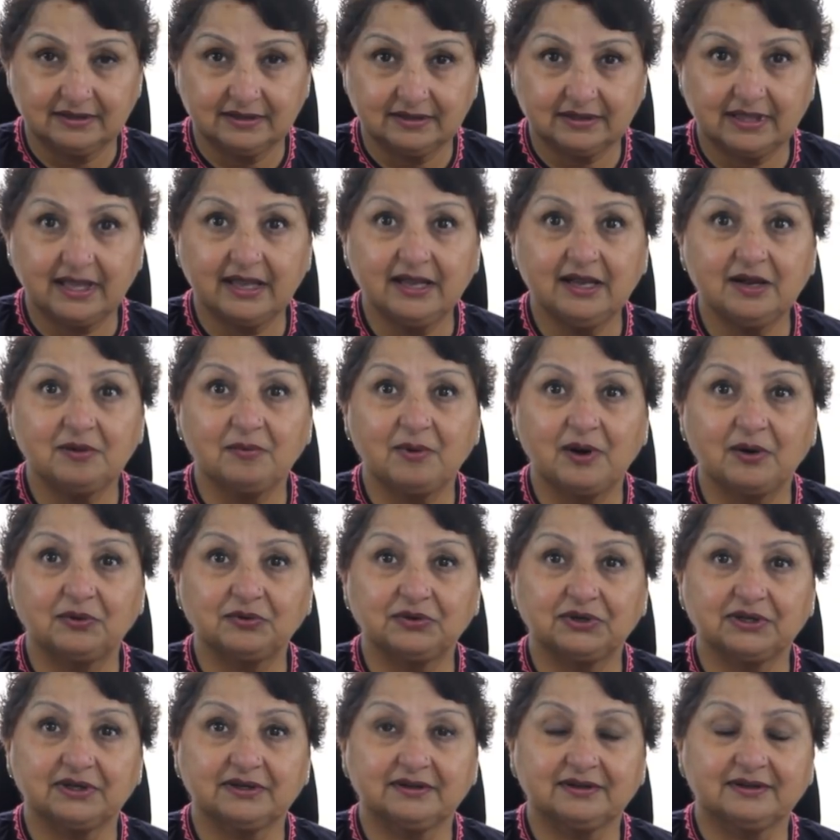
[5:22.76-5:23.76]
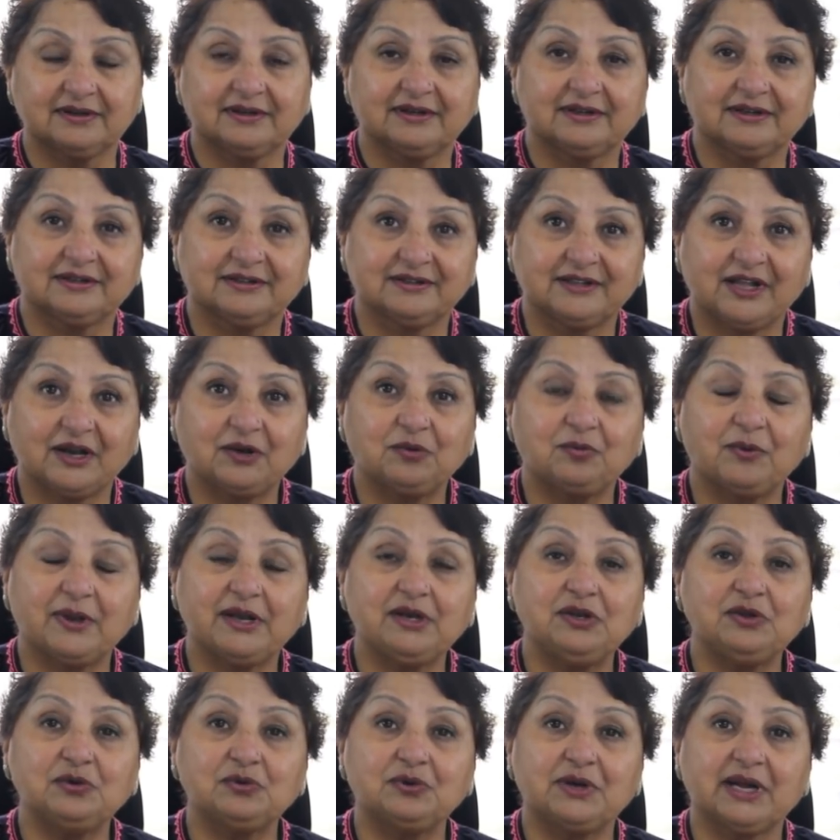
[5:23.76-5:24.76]
Think about it, that
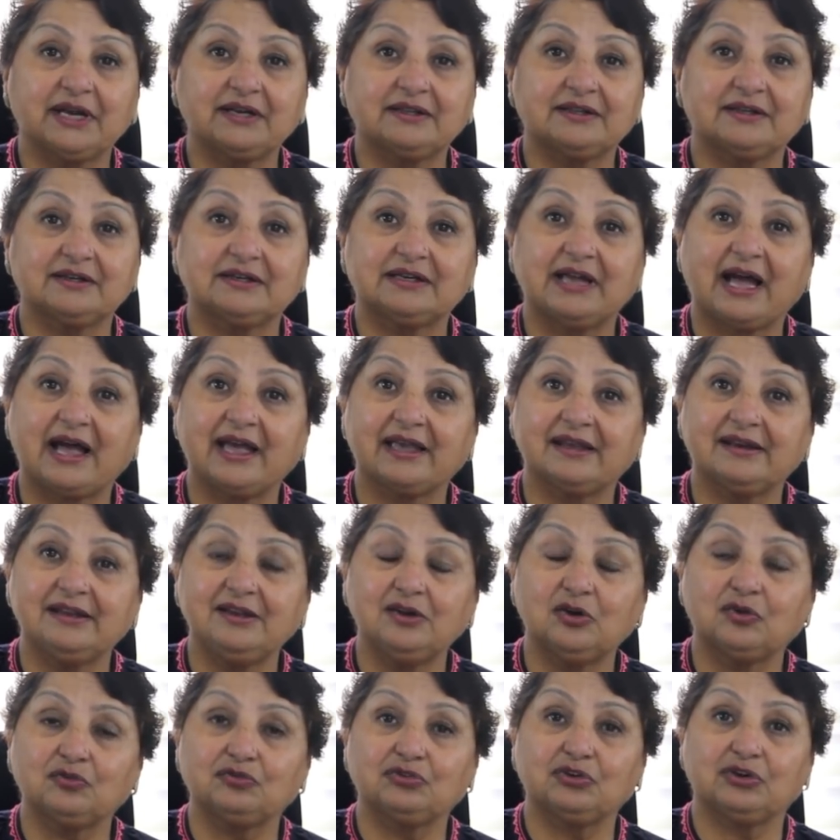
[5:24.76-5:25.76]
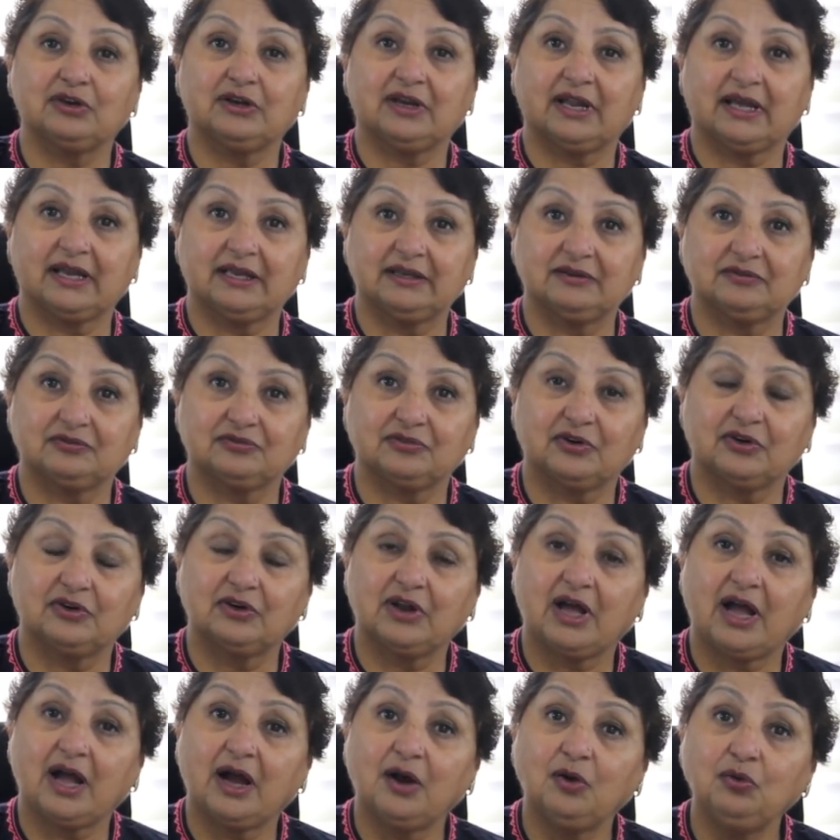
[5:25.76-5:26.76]
when you get the diary of your life
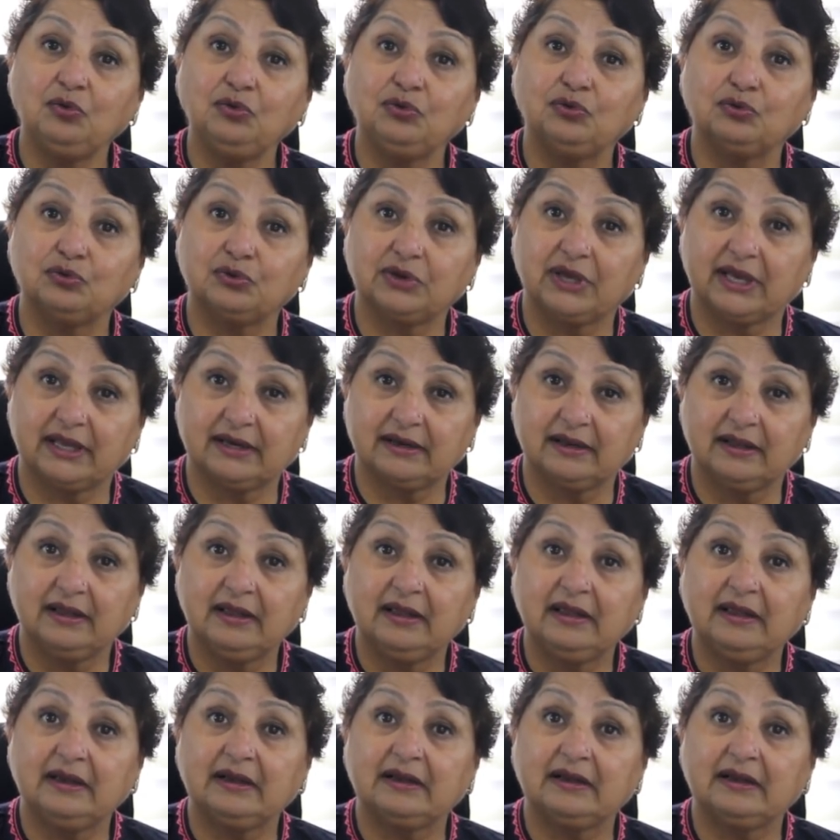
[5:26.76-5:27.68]
on how you can